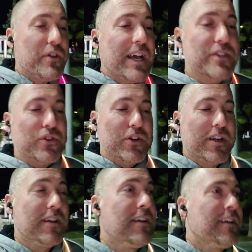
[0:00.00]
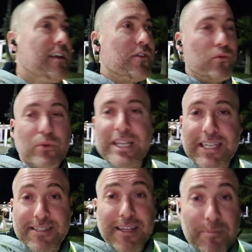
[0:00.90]
if you guys are
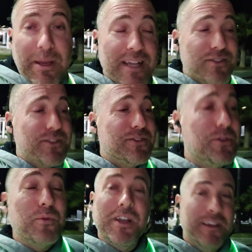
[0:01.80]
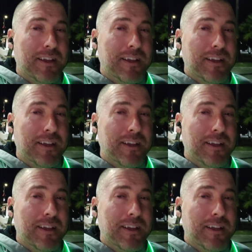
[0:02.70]
really sick bastards, you